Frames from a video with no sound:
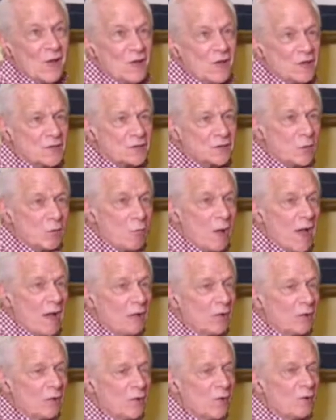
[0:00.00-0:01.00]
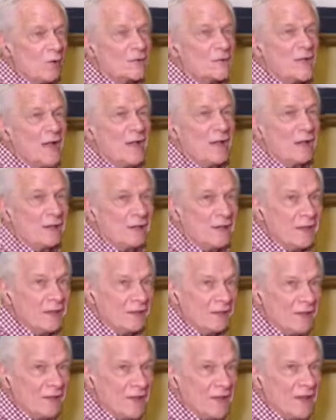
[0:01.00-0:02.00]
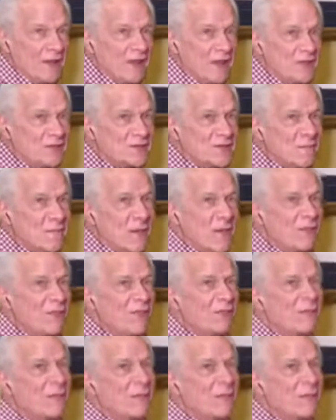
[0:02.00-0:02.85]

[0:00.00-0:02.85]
So I'll go tell Elizabeth.